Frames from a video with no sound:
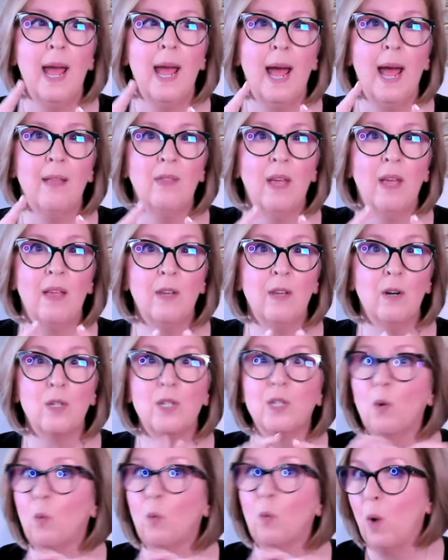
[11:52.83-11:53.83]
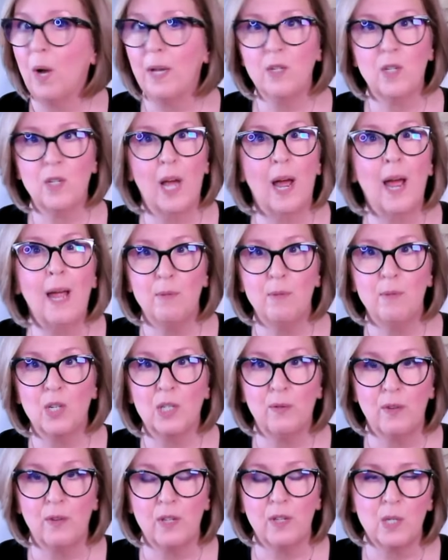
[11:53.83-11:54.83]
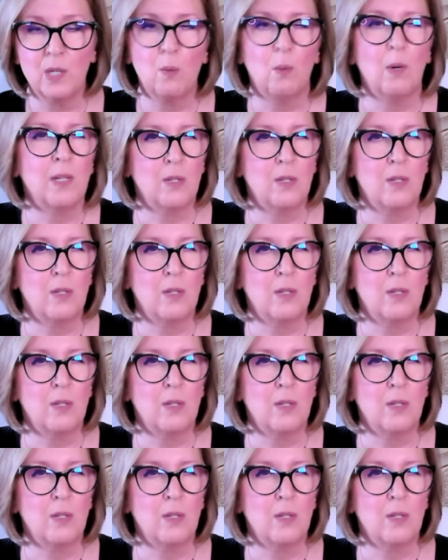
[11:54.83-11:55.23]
And then there's the one time just for this one.